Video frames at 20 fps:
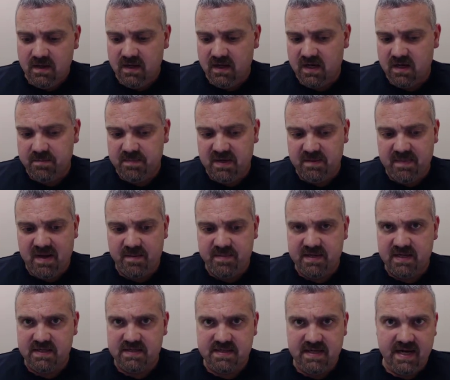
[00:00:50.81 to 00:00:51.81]
It can be
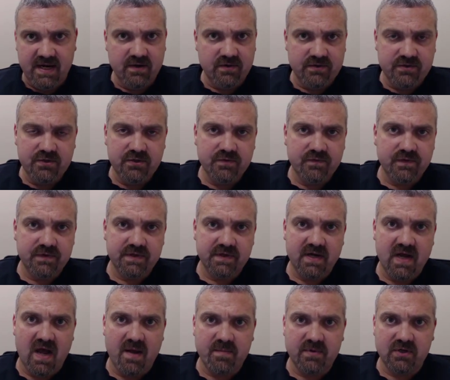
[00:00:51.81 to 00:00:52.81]
maybe a day or two for
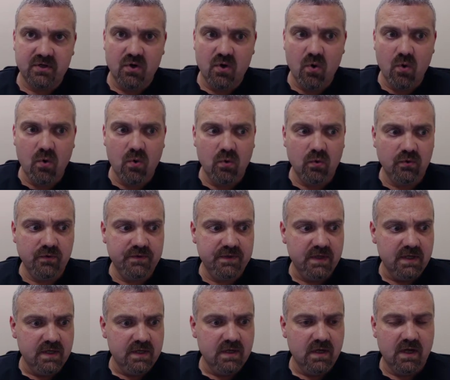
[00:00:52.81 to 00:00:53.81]
the common
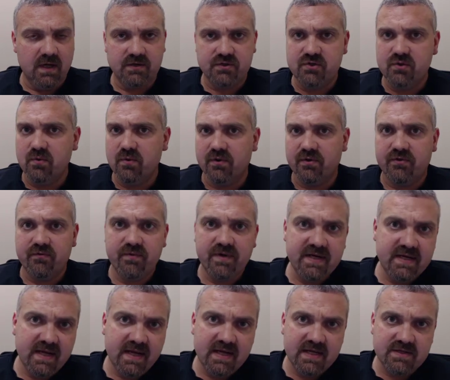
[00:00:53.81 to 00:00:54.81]
cold, uh, two or
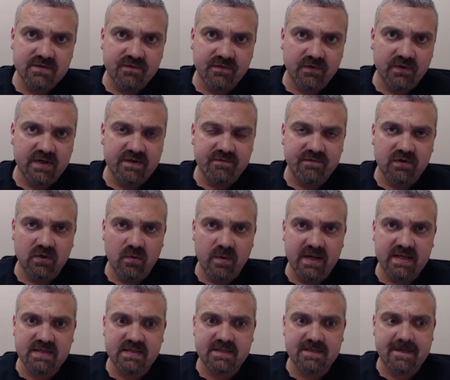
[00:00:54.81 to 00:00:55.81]
three days for
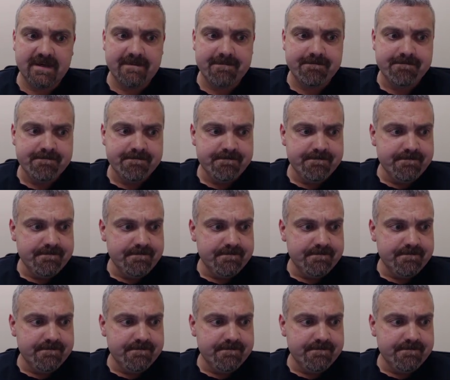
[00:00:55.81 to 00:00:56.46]
influenza,